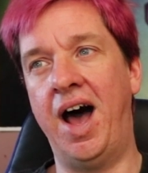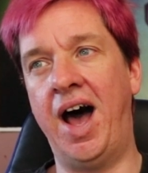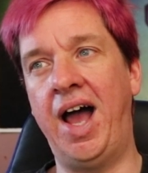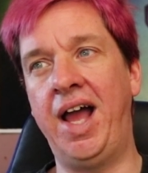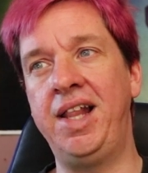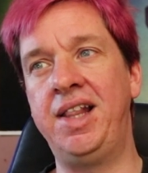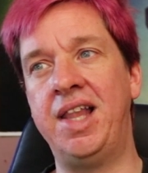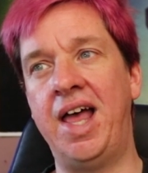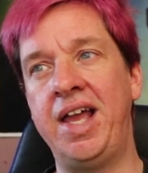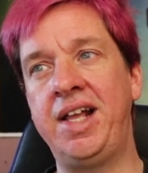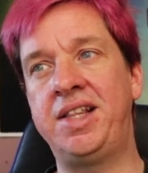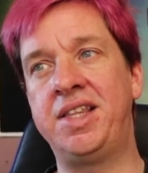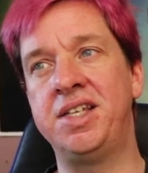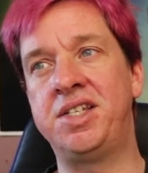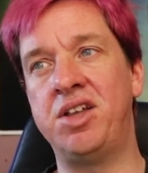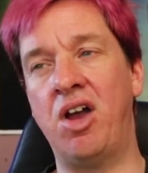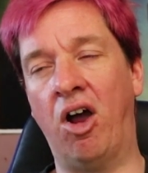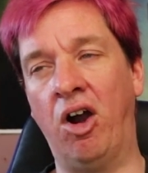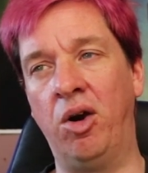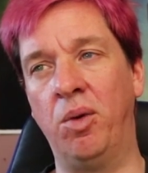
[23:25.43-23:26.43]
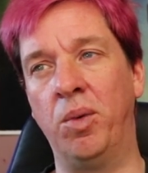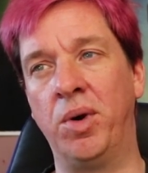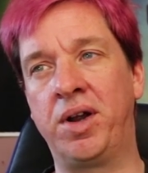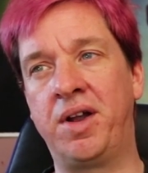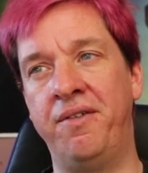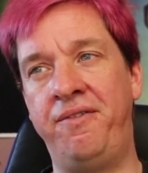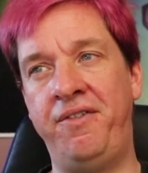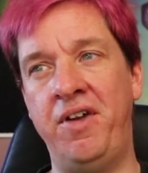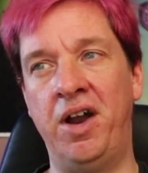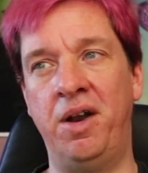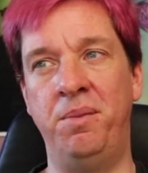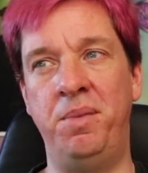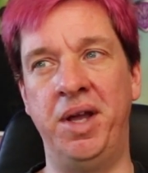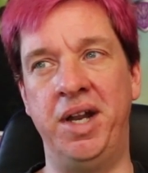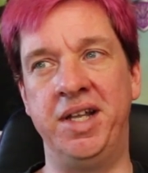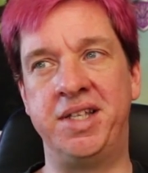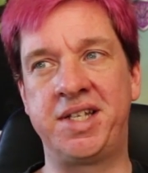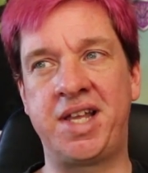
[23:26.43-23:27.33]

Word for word: I like this artwork a fair bit.